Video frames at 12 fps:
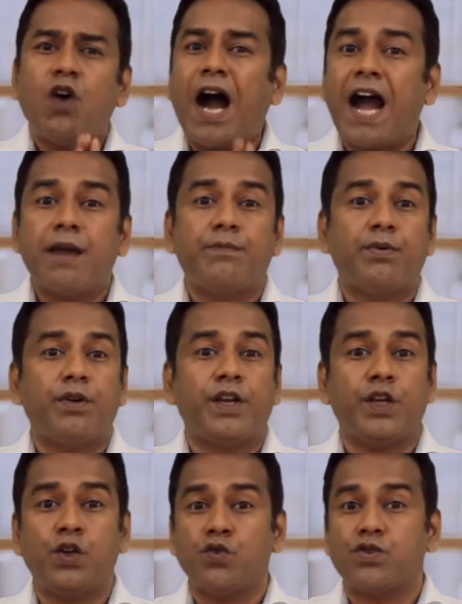though iPod
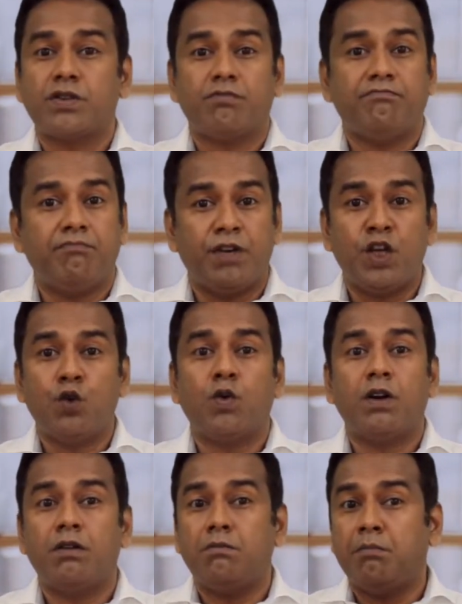used
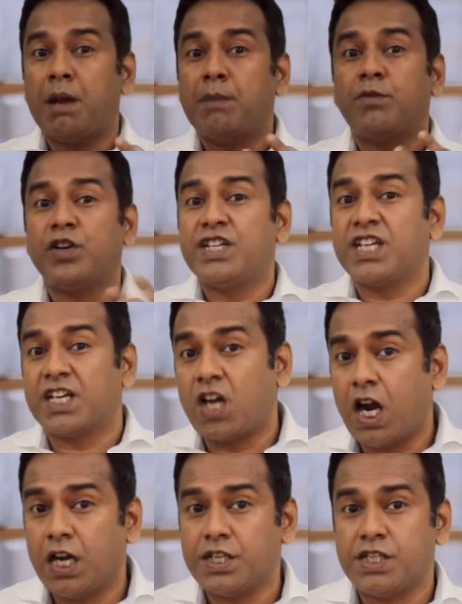newer memory
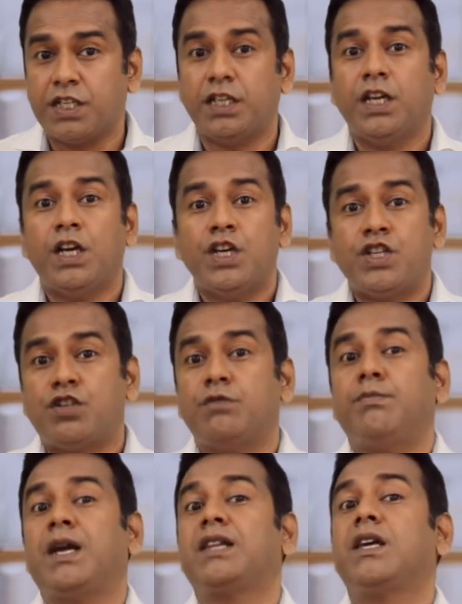technology to
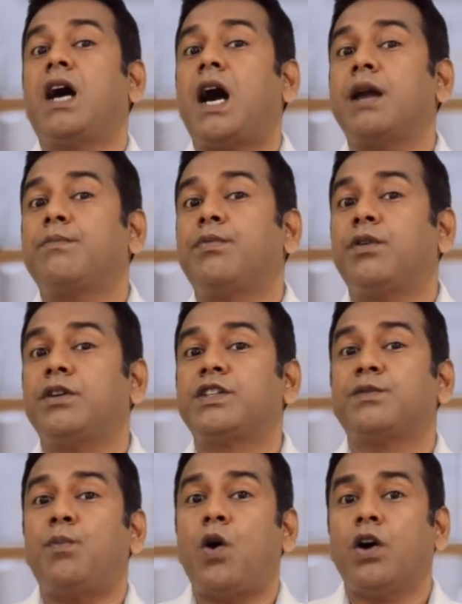make the iPod
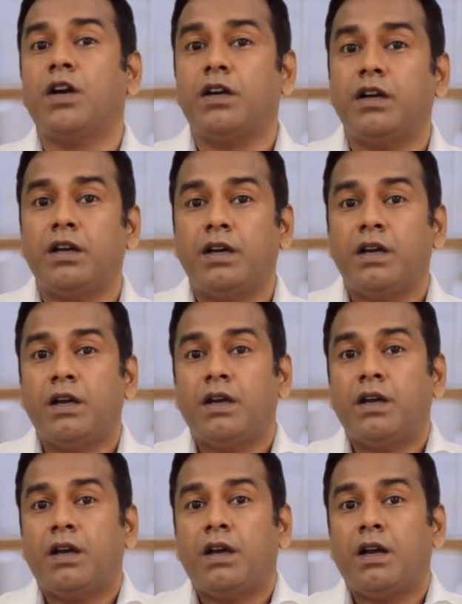smaller
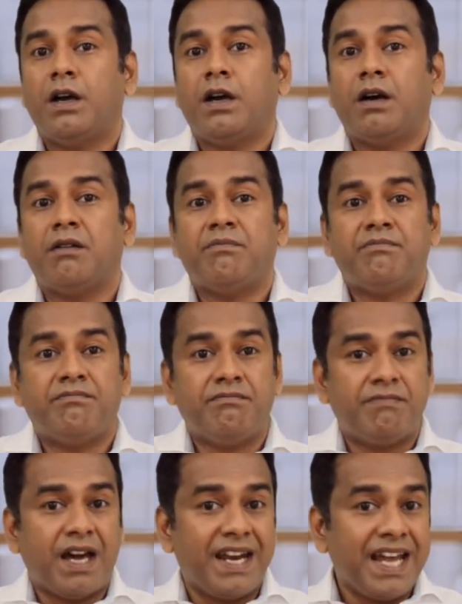uh,
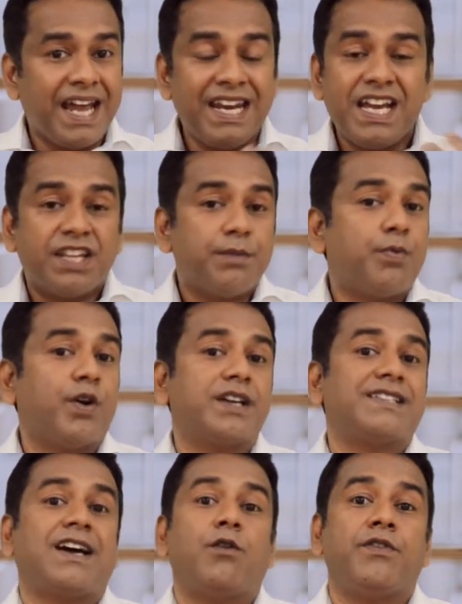than any other
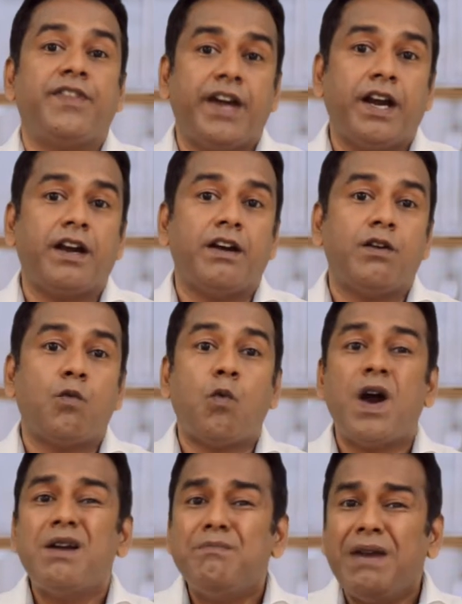products out there,
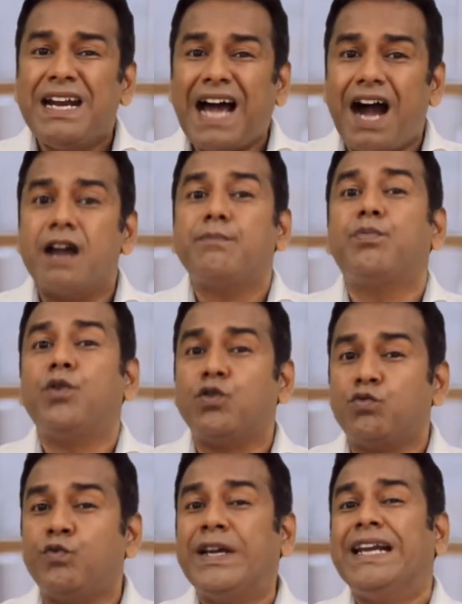what made
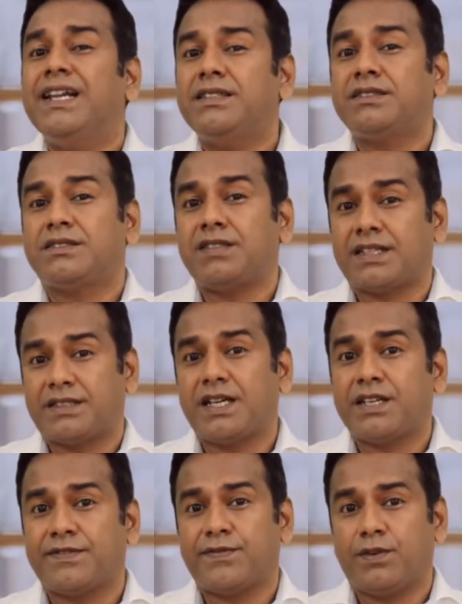iPod really
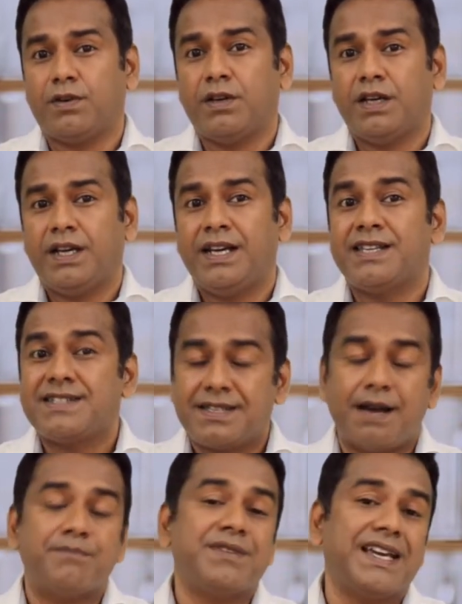successful is
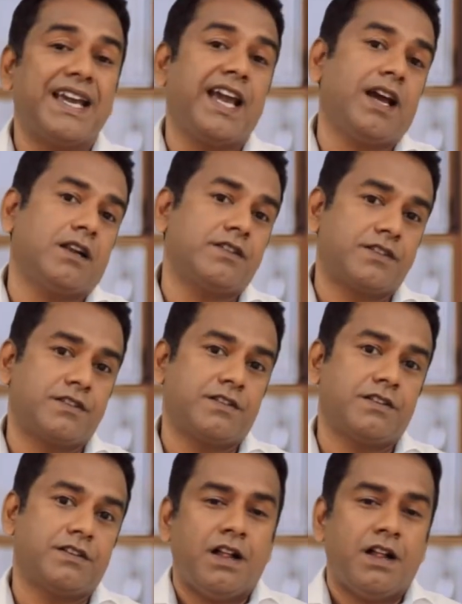something else.